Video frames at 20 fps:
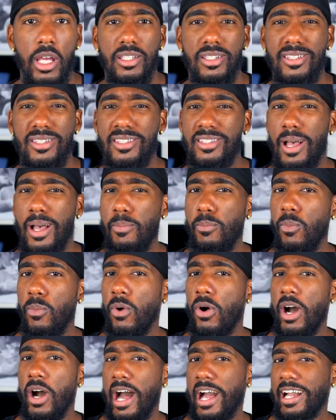
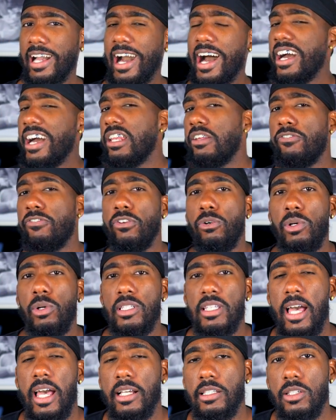somewhat I kind of feel
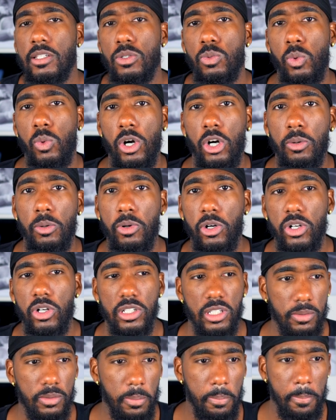attacked as well
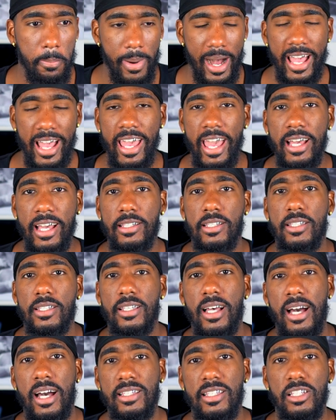because my
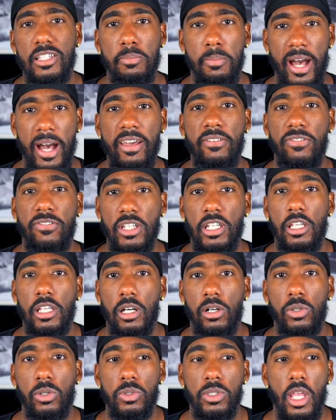exercises, my
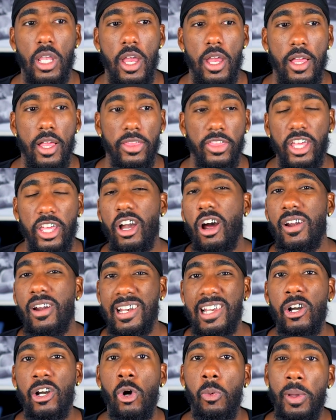videos, they are a
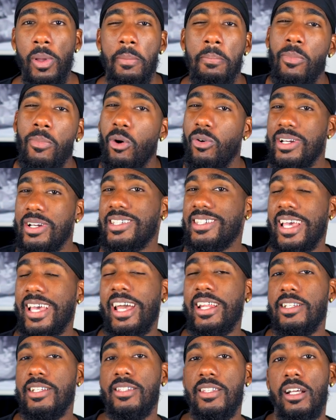little bit more
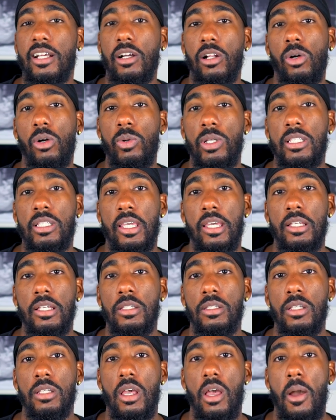intense than Chloe
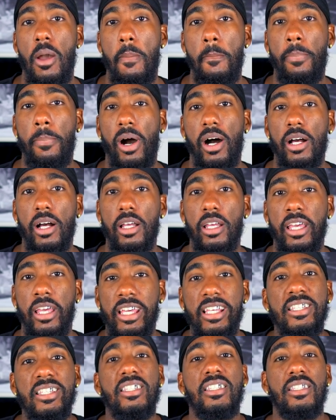Ting's, but
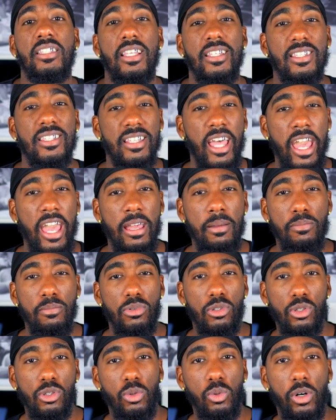it's the same
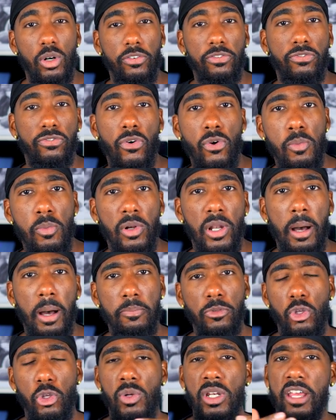sort of formula.
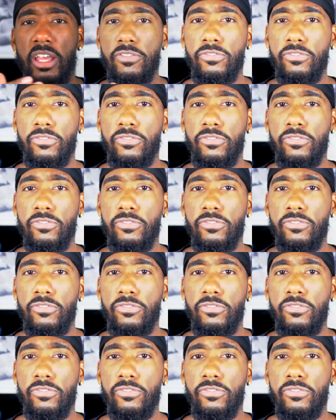I'm doing a